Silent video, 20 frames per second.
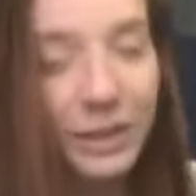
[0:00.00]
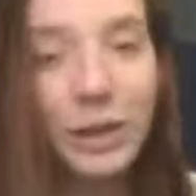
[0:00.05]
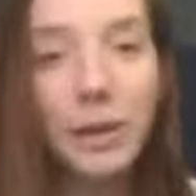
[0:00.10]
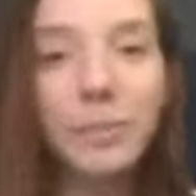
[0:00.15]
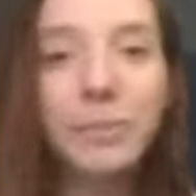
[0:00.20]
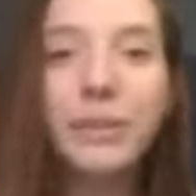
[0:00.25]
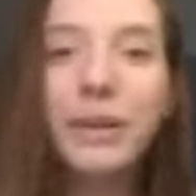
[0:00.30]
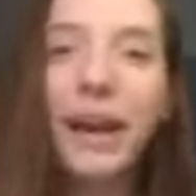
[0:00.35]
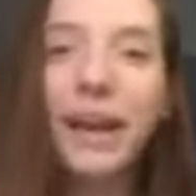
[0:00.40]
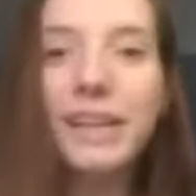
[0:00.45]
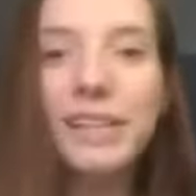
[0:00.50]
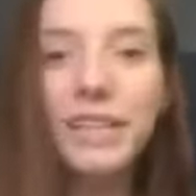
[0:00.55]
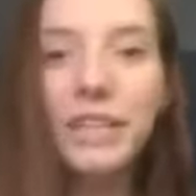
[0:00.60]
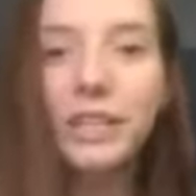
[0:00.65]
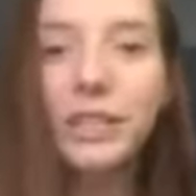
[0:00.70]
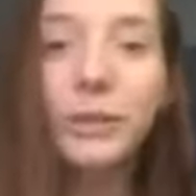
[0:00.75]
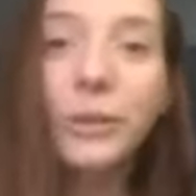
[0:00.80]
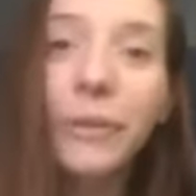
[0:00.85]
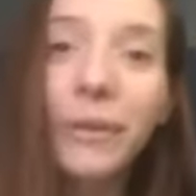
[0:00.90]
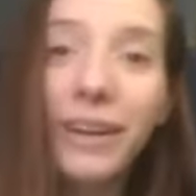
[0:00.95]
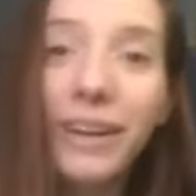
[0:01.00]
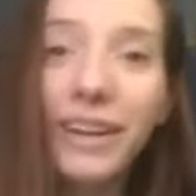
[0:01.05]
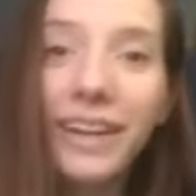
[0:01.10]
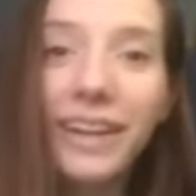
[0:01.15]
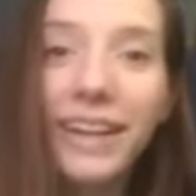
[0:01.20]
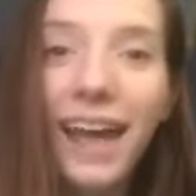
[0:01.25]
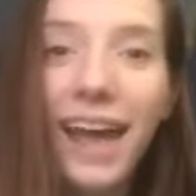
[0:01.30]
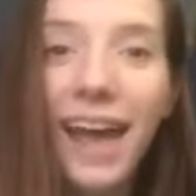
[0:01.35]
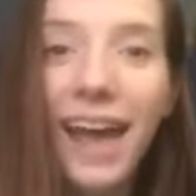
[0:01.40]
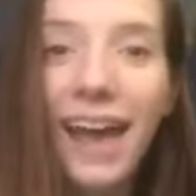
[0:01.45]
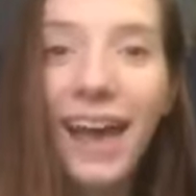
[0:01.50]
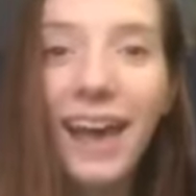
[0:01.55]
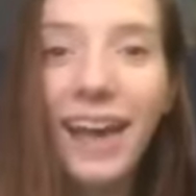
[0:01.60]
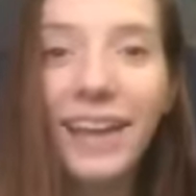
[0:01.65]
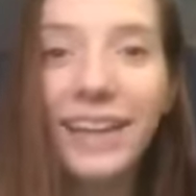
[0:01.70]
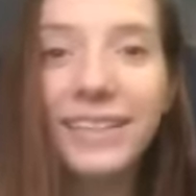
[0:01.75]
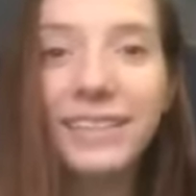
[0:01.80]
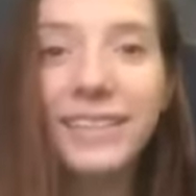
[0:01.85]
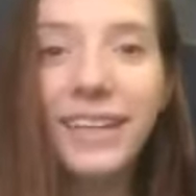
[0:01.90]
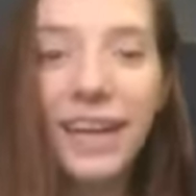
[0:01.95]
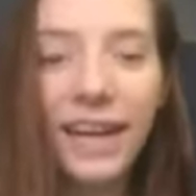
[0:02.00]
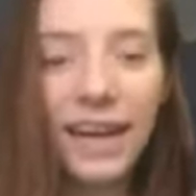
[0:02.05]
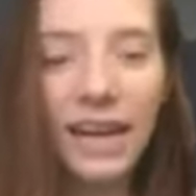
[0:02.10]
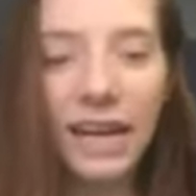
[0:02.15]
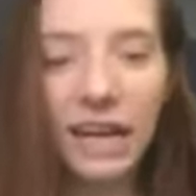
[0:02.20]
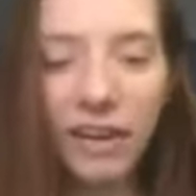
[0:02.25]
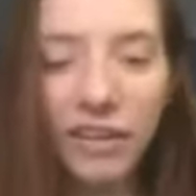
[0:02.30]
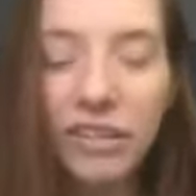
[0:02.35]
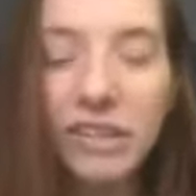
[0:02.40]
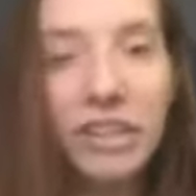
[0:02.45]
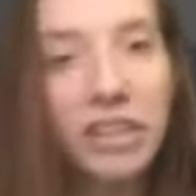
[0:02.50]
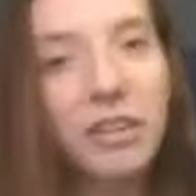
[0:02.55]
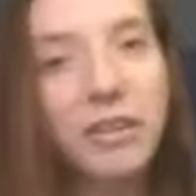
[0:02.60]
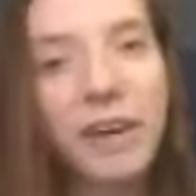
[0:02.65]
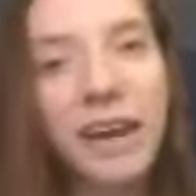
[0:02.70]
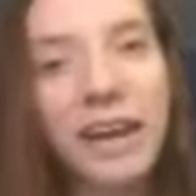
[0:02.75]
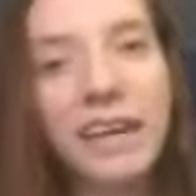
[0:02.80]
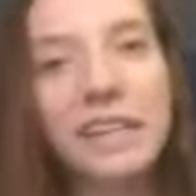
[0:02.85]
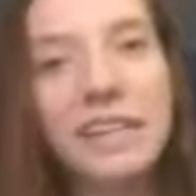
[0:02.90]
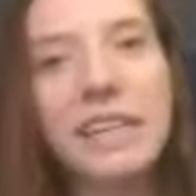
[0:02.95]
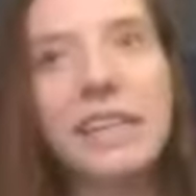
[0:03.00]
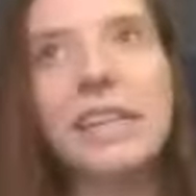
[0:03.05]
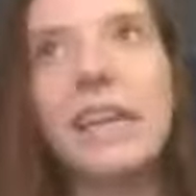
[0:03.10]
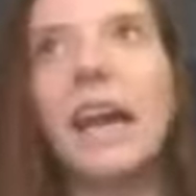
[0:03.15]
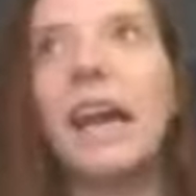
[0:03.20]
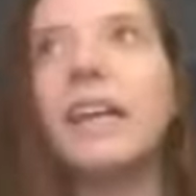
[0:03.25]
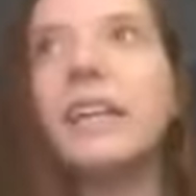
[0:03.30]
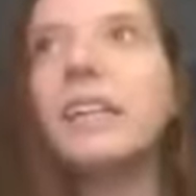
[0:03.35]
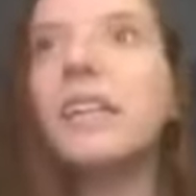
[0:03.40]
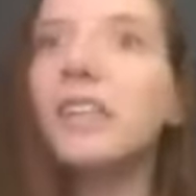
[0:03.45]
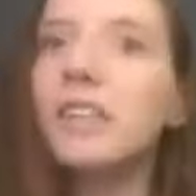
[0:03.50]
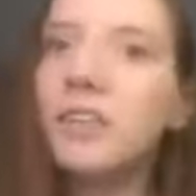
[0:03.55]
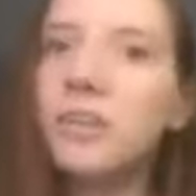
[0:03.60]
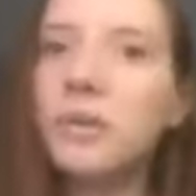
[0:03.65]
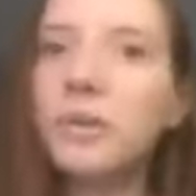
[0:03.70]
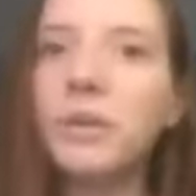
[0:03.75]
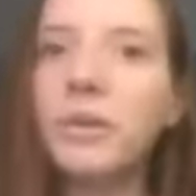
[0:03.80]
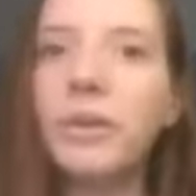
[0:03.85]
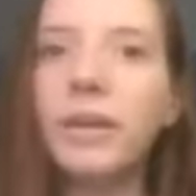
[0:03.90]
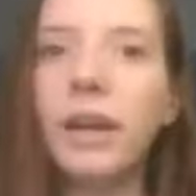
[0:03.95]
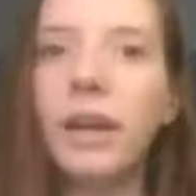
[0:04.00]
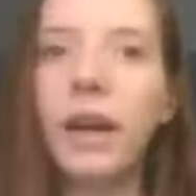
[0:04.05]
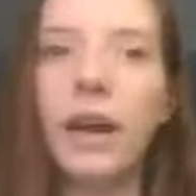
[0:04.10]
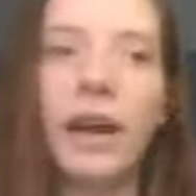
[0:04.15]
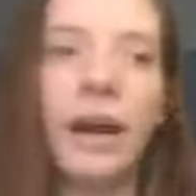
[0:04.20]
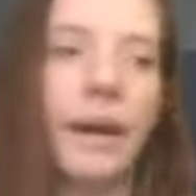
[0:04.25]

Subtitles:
hope you guys enjoyed, and I'll see you guys again soon.